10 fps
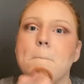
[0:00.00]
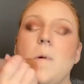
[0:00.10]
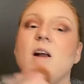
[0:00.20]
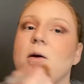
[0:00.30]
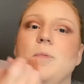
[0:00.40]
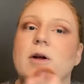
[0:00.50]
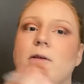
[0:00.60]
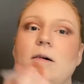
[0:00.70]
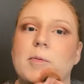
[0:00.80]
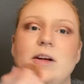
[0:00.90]
And I put
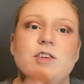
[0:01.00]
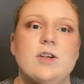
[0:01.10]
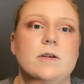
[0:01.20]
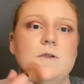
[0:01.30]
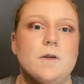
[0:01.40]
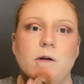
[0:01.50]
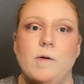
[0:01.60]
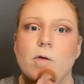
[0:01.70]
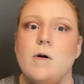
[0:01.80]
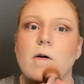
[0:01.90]
it on my chin too.